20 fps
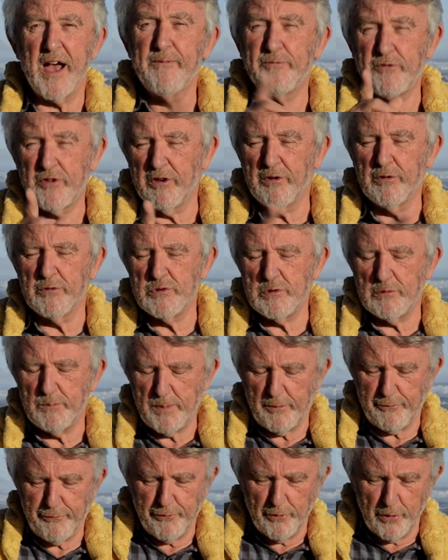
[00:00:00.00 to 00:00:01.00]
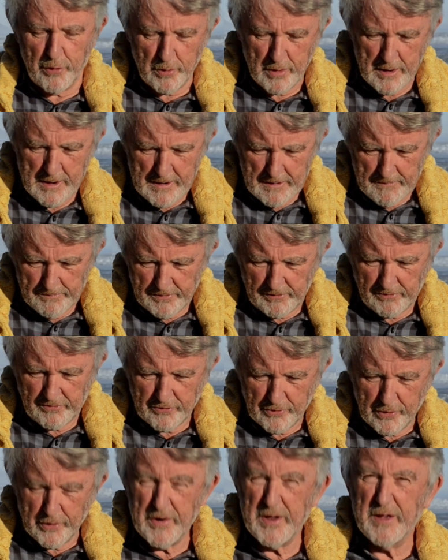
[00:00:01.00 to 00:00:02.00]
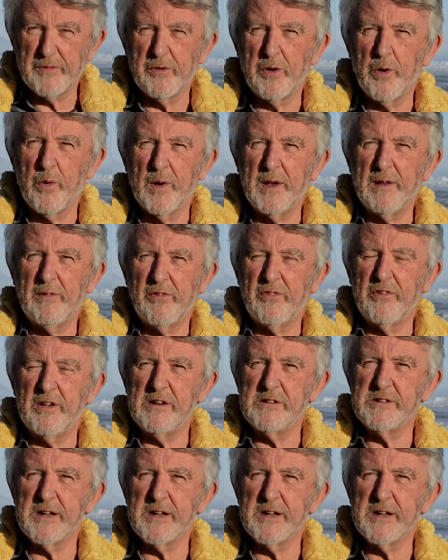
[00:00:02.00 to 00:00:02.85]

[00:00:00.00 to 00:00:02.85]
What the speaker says: I've told you before the story of Lloyd C.